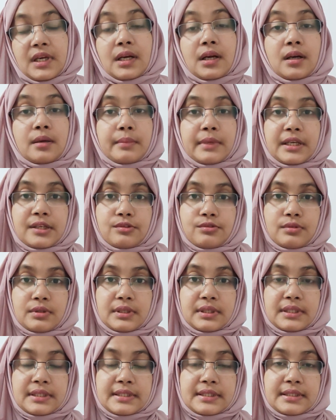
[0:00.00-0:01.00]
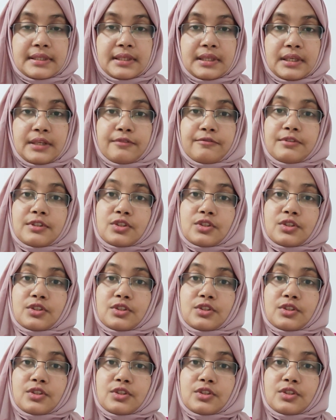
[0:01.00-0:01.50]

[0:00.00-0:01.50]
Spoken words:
air mattress,